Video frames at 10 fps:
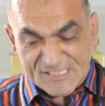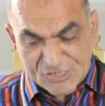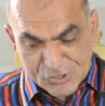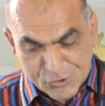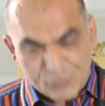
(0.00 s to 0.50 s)

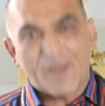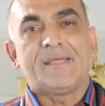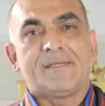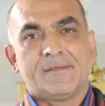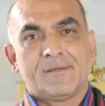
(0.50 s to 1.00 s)

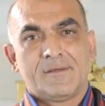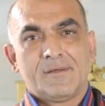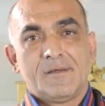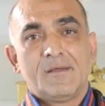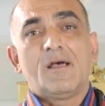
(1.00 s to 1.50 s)
strain
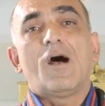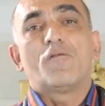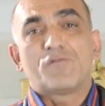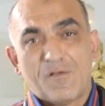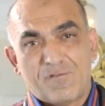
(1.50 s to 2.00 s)

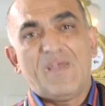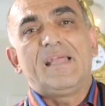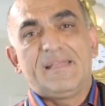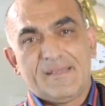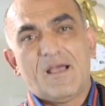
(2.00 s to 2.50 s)
of the
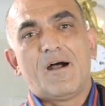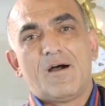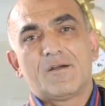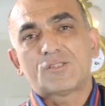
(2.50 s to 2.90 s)
failing heart.